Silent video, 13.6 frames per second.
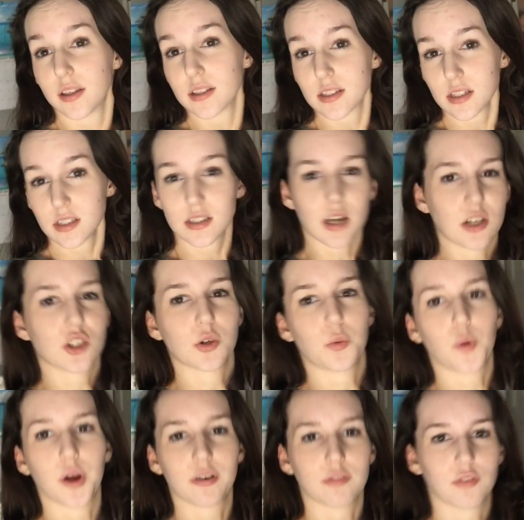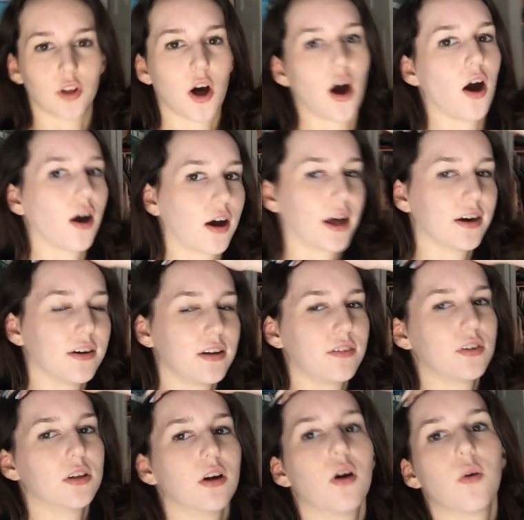This is such a weird vlog. I don't
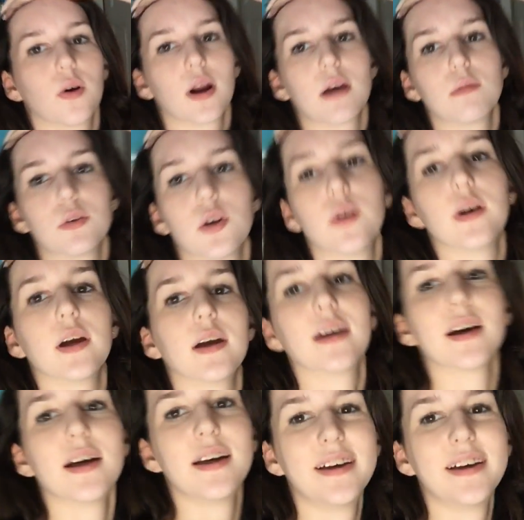even know what I'm doing.